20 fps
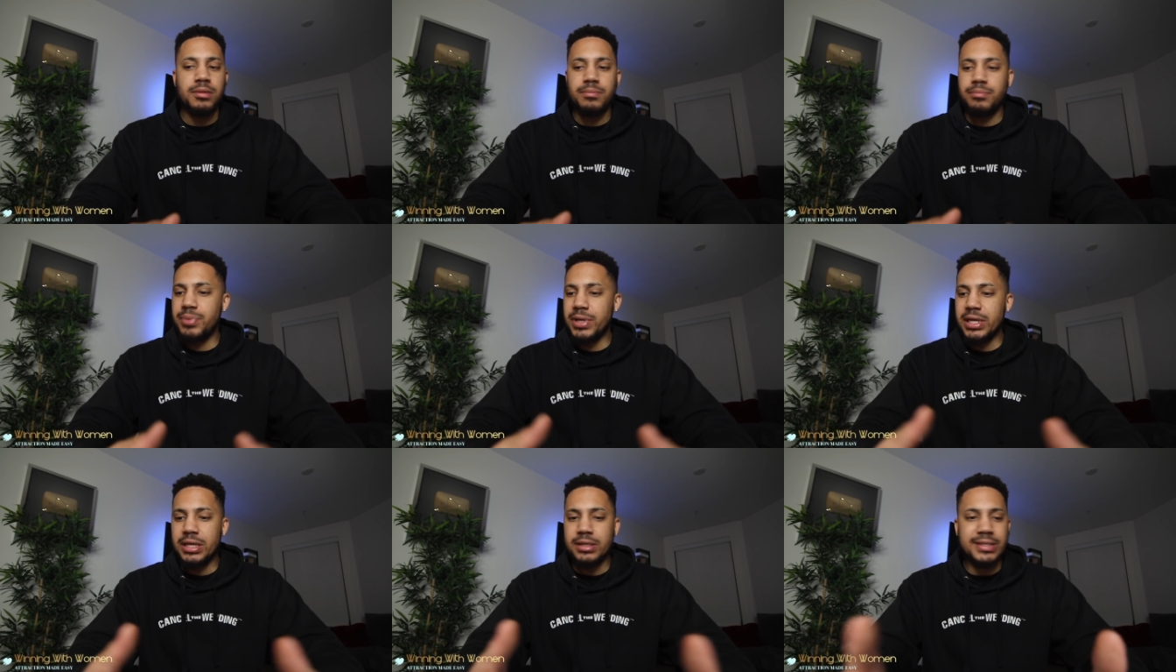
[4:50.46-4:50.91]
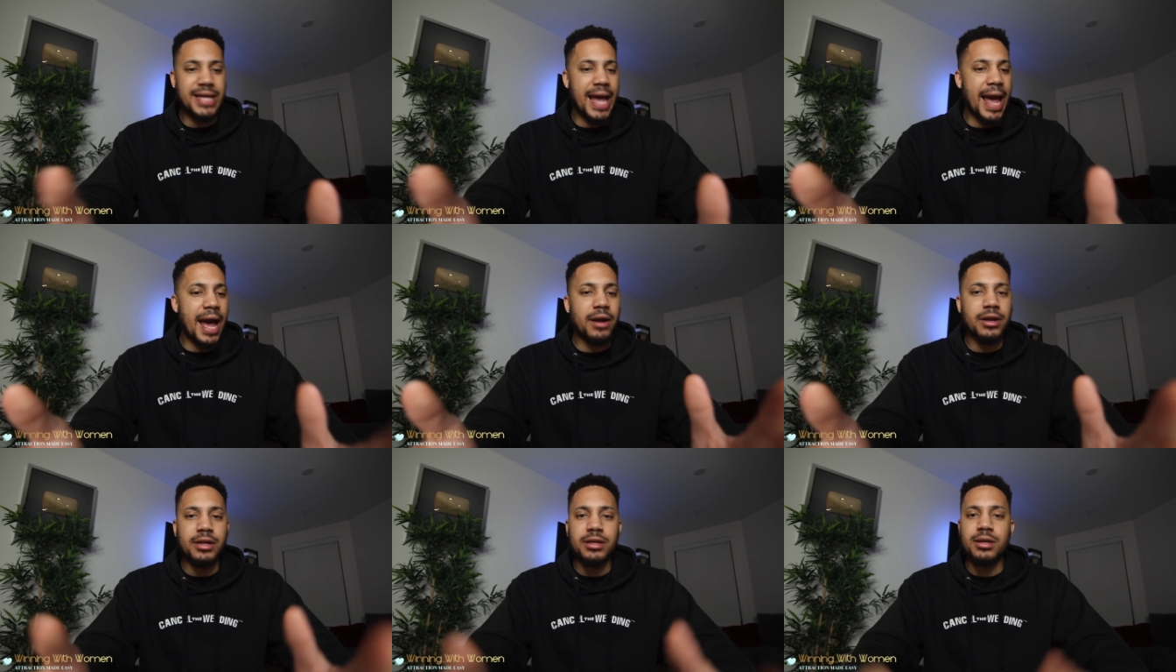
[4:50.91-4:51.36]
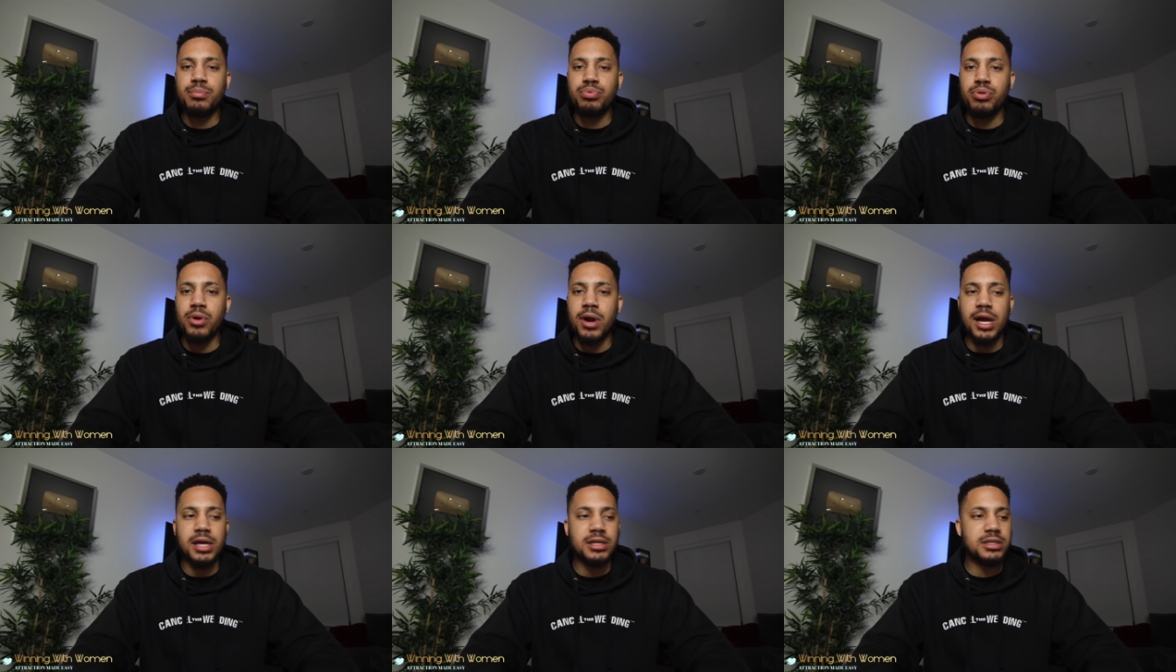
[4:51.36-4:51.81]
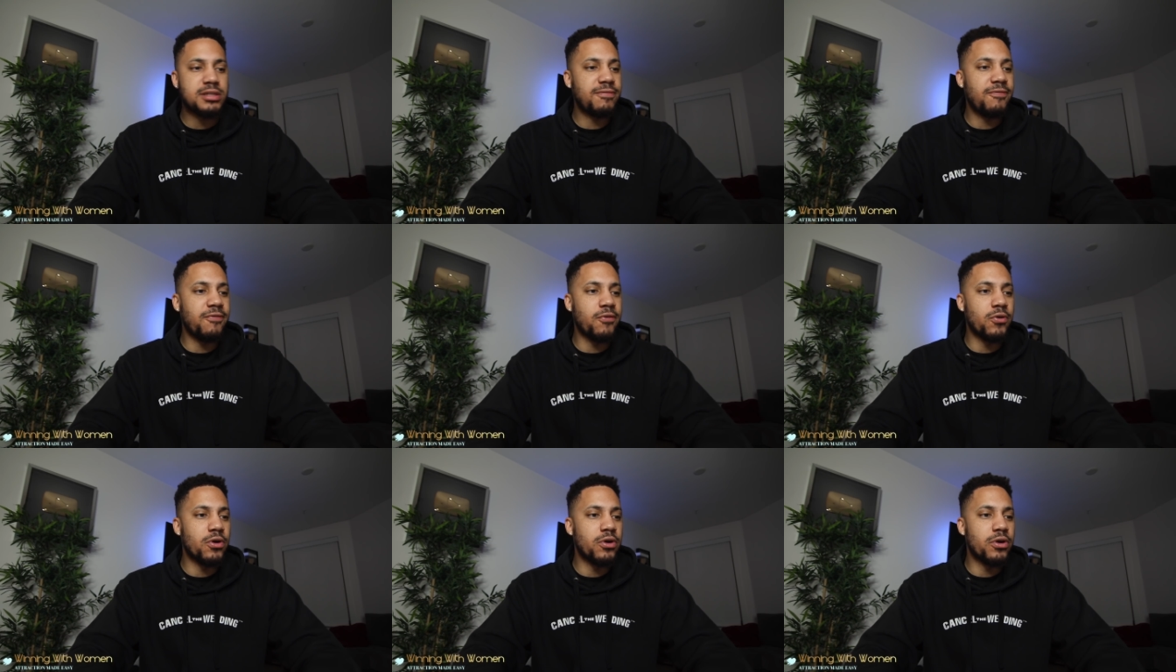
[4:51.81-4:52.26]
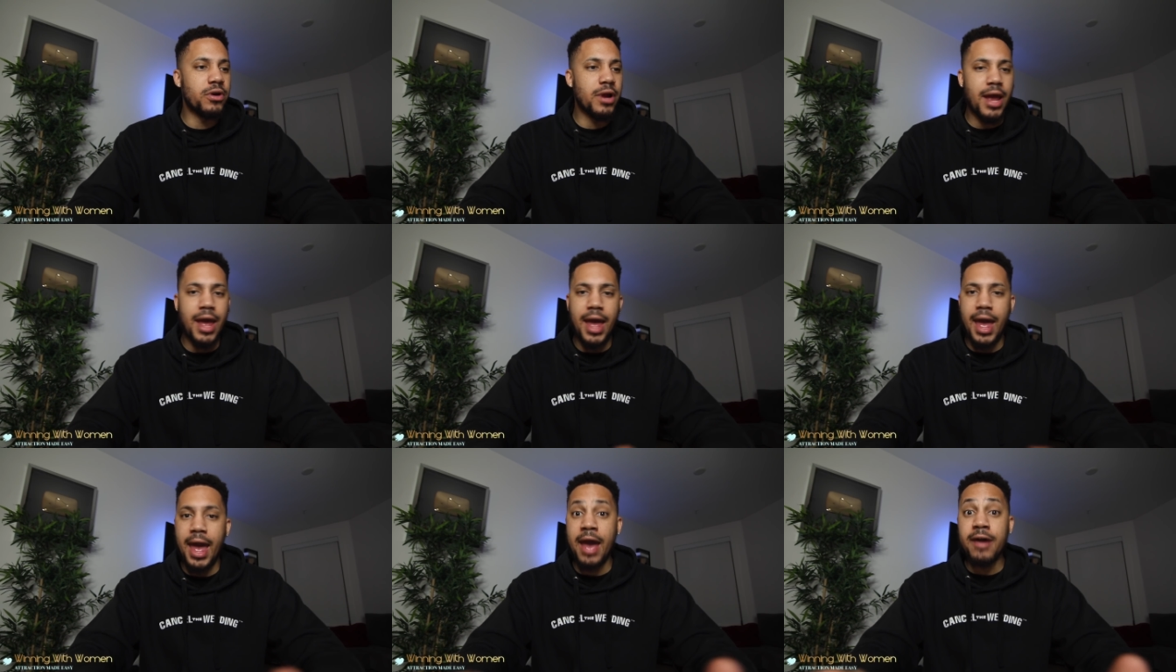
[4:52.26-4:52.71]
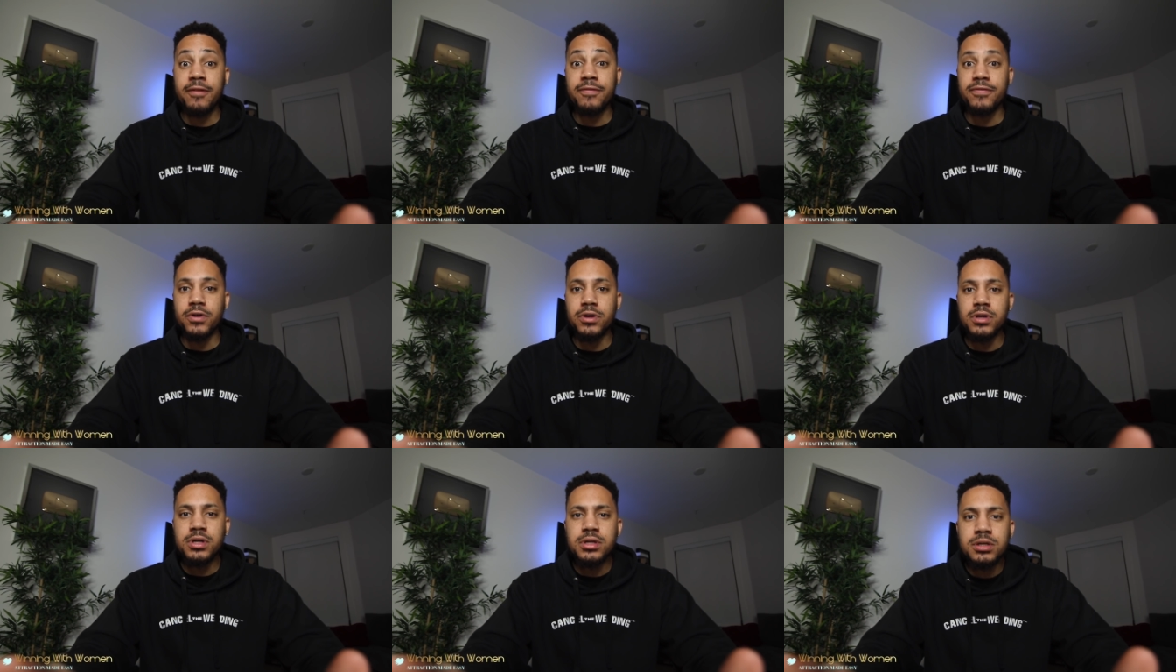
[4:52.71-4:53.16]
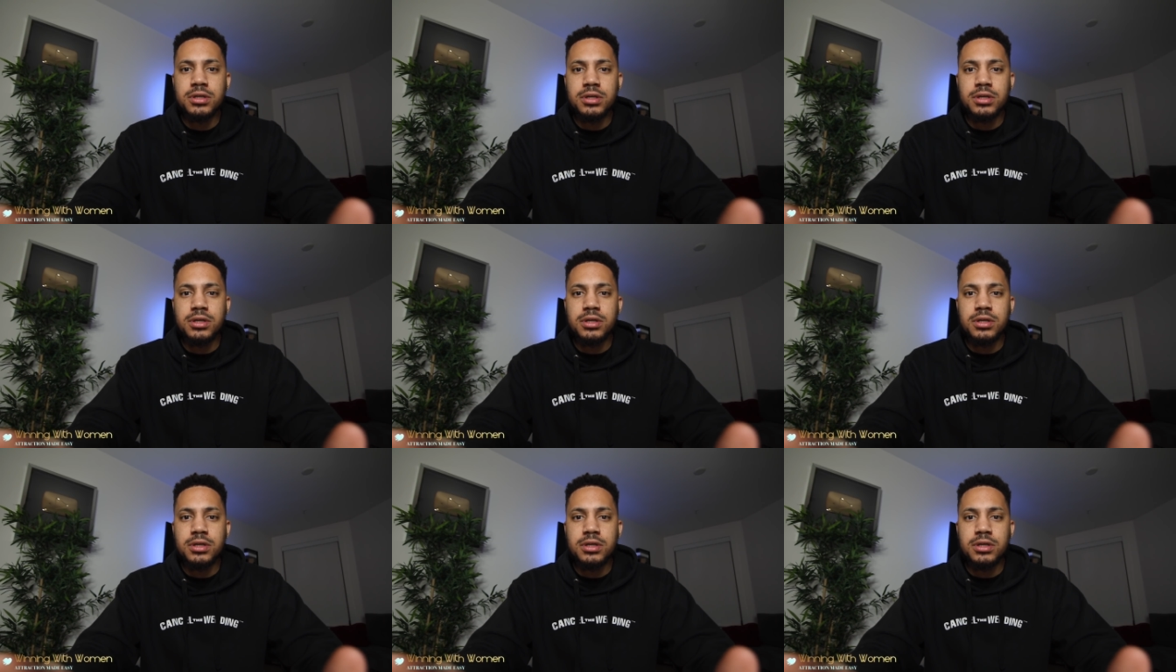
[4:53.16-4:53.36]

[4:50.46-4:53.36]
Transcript: be down and depressed forever,